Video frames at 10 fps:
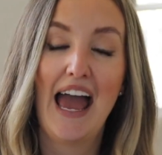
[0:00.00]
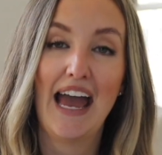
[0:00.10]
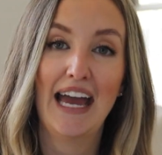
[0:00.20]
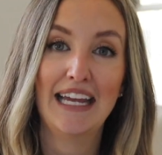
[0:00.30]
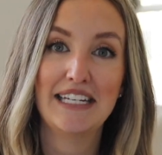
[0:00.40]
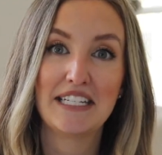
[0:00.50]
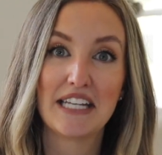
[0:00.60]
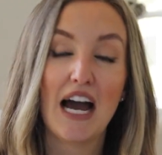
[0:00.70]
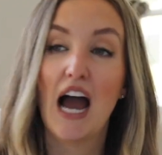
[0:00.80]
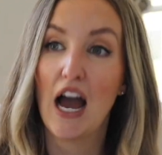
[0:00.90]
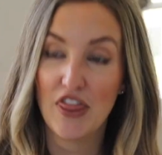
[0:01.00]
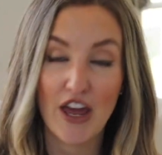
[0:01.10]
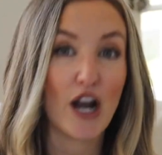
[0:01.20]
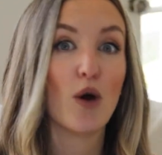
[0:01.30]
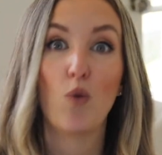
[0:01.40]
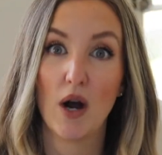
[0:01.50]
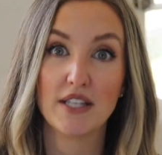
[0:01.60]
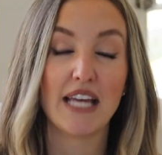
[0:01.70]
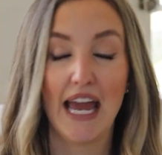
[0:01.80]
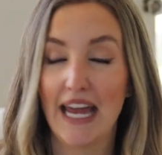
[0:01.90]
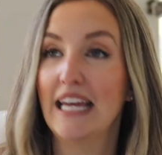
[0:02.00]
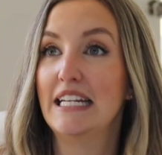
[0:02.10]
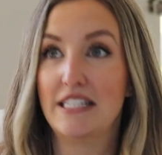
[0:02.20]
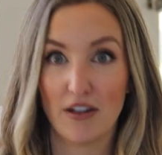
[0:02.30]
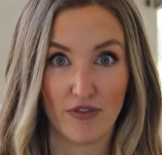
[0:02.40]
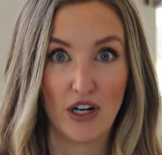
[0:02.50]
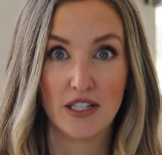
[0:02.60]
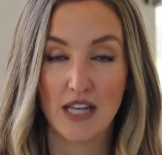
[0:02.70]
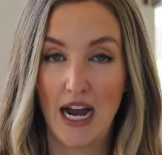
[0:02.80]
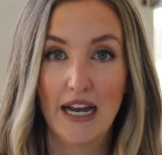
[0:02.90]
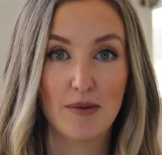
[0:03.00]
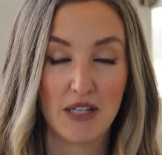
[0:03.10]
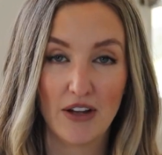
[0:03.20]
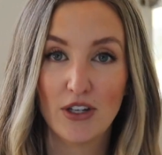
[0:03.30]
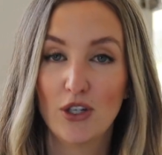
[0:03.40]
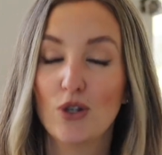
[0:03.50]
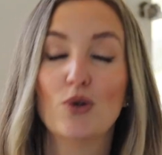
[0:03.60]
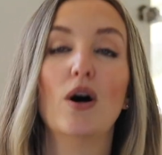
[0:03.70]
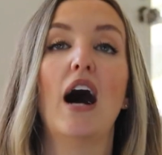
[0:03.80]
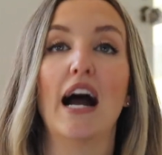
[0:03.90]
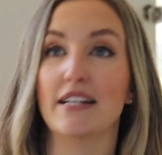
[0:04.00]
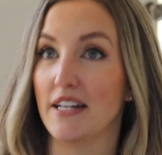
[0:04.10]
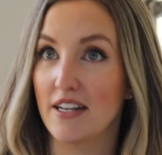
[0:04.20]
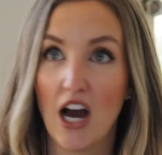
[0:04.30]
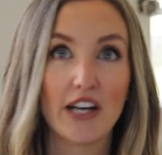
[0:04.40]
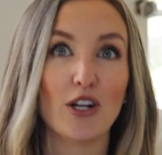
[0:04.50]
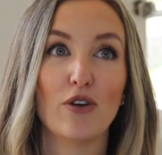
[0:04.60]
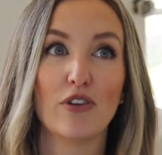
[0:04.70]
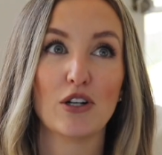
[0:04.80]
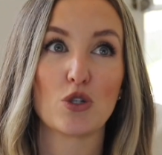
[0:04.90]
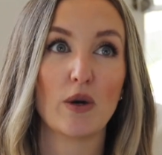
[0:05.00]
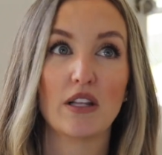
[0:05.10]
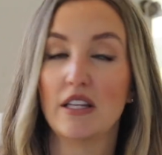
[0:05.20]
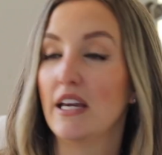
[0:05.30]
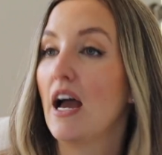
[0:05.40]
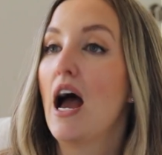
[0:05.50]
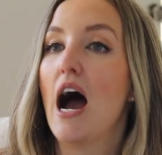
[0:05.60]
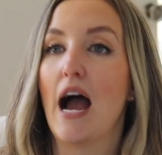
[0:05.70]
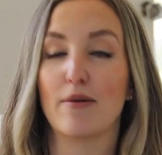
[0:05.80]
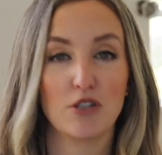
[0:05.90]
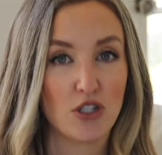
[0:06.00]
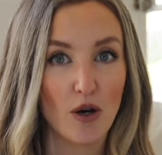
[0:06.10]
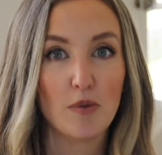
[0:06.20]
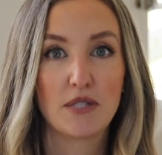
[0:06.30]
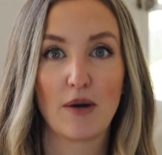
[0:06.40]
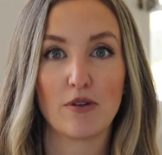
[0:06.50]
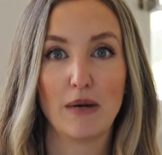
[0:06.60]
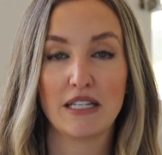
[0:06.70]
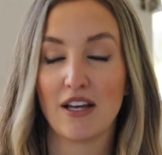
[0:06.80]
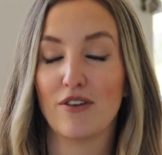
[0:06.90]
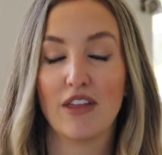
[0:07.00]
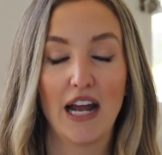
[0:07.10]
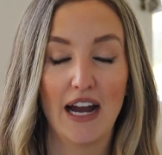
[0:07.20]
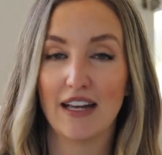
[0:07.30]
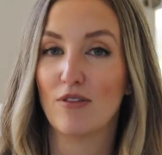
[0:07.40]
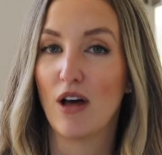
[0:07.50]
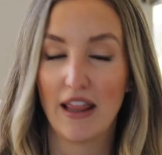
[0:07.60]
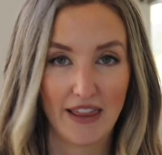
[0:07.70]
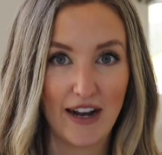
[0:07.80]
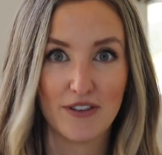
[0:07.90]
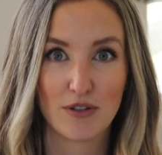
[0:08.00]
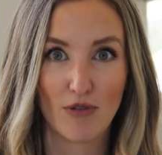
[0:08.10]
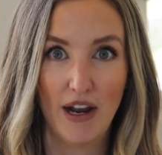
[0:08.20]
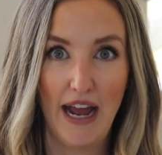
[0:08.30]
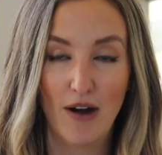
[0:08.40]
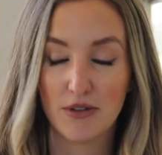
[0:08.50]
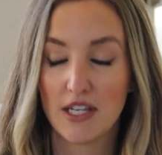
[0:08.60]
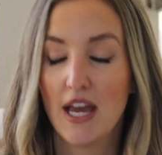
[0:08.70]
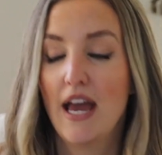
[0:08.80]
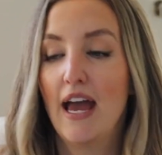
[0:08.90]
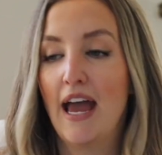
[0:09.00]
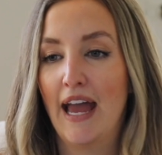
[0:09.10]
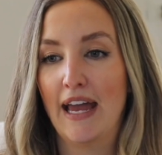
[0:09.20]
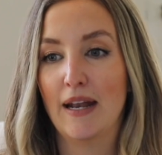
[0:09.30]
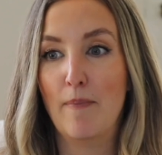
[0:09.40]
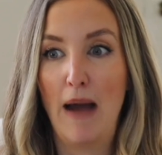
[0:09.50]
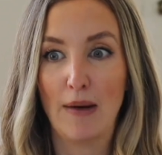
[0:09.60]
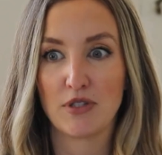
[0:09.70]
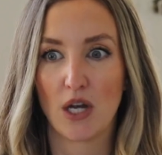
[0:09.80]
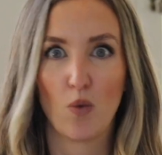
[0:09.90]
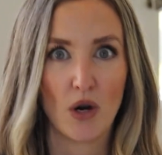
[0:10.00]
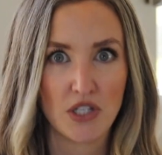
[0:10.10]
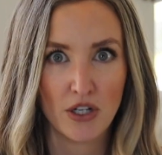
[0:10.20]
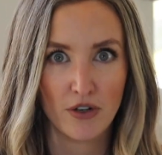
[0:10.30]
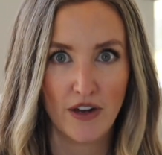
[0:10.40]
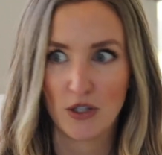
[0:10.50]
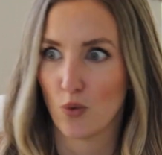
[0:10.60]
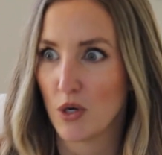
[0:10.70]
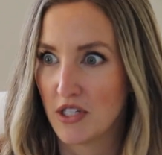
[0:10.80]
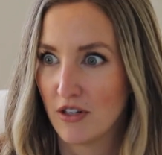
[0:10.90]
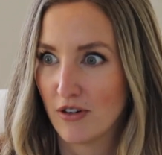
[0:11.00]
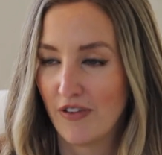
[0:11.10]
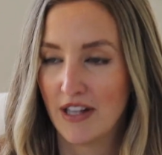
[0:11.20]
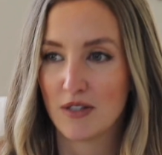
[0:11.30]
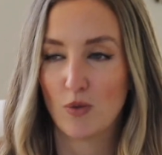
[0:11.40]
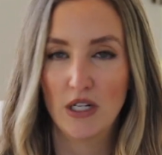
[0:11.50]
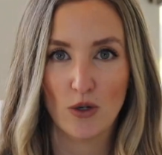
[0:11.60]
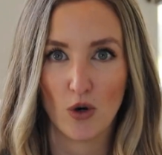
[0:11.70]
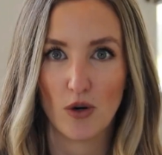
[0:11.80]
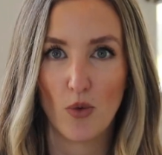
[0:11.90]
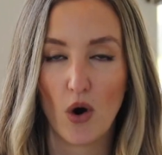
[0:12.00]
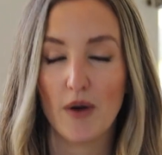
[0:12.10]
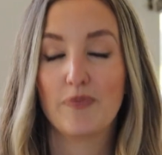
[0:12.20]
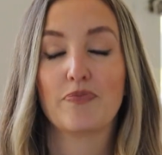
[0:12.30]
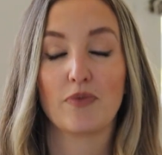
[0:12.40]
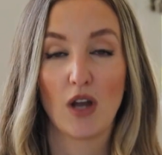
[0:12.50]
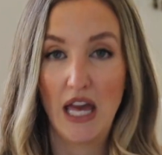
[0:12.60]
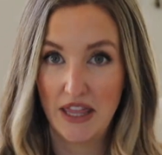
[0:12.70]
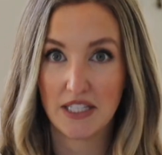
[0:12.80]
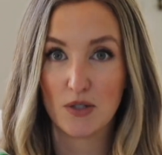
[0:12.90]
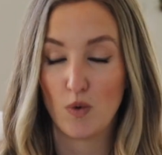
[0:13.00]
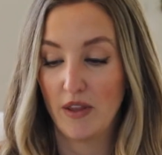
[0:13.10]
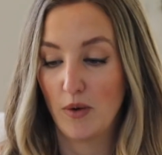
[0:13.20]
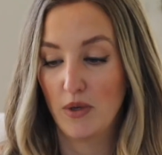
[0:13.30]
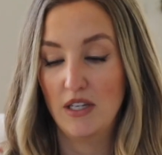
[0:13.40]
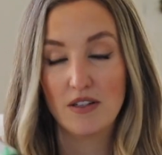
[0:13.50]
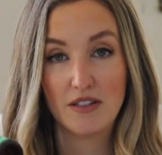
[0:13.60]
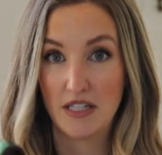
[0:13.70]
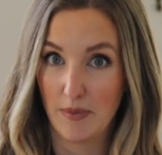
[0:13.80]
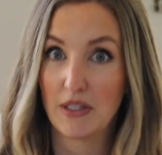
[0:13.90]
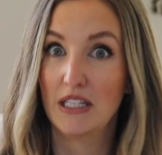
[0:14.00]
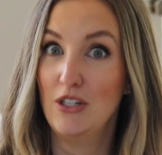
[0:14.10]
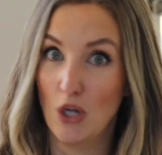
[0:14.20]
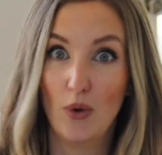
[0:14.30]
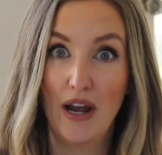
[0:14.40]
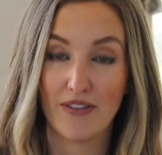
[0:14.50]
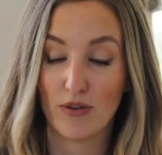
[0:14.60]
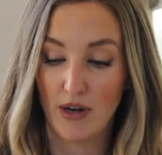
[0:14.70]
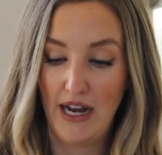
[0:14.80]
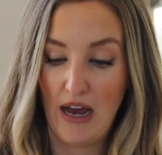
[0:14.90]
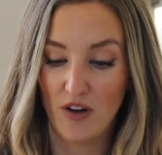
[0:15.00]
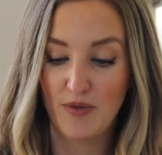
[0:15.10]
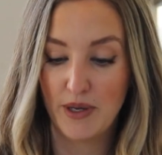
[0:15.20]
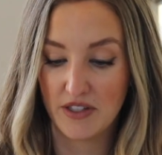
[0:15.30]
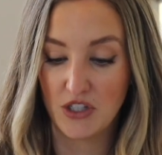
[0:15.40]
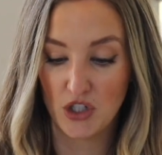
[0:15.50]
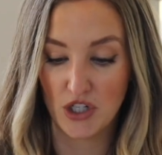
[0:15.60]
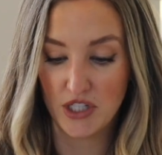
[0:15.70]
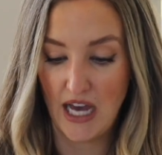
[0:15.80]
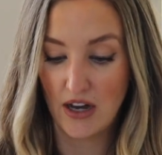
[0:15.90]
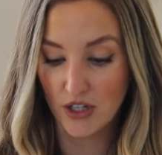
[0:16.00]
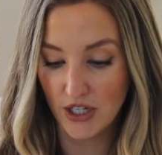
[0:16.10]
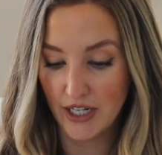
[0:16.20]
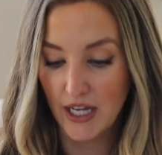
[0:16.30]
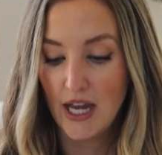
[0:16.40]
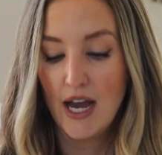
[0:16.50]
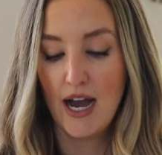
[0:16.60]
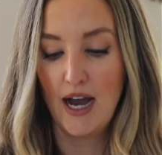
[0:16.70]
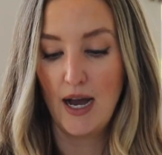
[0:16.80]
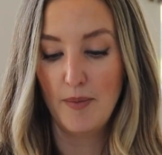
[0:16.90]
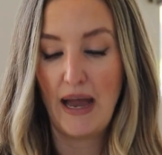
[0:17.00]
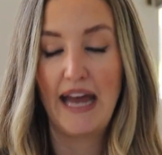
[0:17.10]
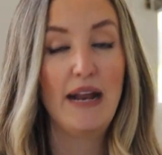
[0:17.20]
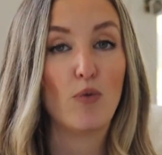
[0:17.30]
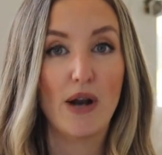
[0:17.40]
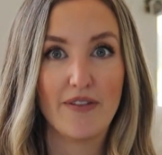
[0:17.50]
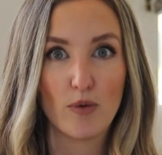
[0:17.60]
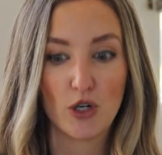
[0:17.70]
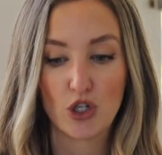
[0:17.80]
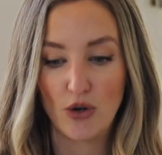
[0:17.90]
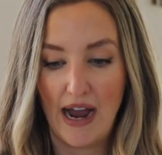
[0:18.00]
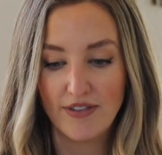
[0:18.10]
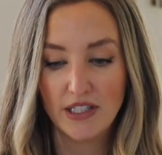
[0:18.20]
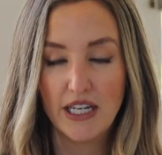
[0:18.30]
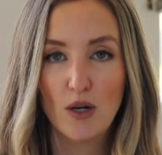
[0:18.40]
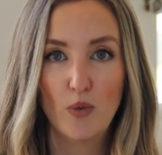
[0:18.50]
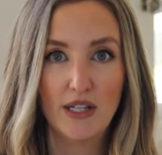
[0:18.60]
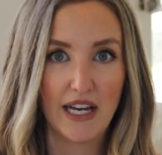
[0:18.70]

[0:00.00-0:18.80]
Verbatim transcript: and there was a difference. I am telling you, I did not get over it as quickly. I was so upset with myself that I let us run out. And Matt was like, Where's the inner defense? Where's the inner defense? We need to order more. This is one that we typically don't ever run out of because it's just that good. Um, and whenever we're traveling, we